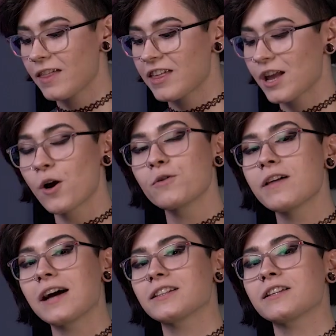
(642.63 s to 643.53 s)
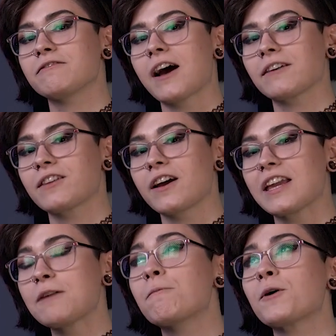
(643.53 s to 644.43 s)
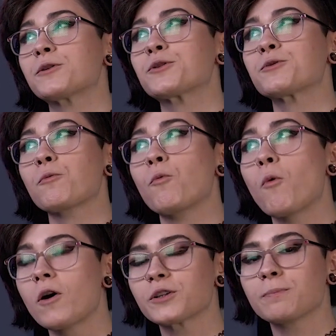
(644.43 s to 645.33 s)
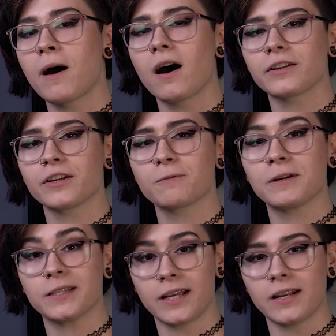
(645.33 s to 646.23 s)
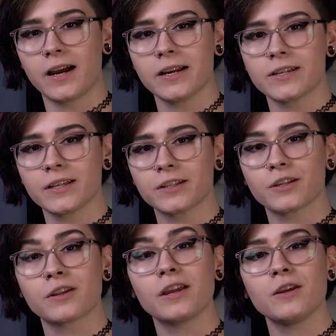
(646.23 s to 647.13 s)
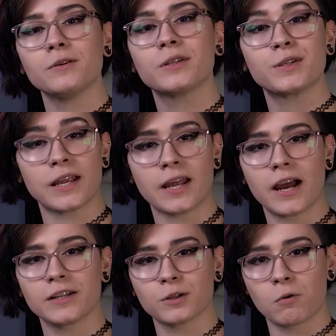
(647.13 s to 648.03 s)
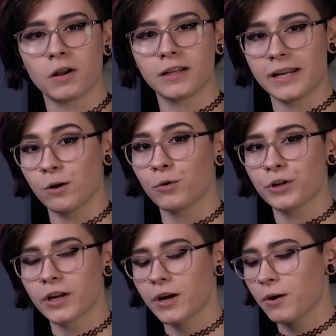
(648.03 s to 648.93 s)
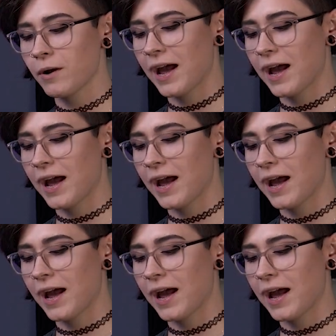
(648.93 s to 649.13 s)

they owe that to the fact that EPOS was partnered with Sennheiser, so they use Sennheiser quality audio,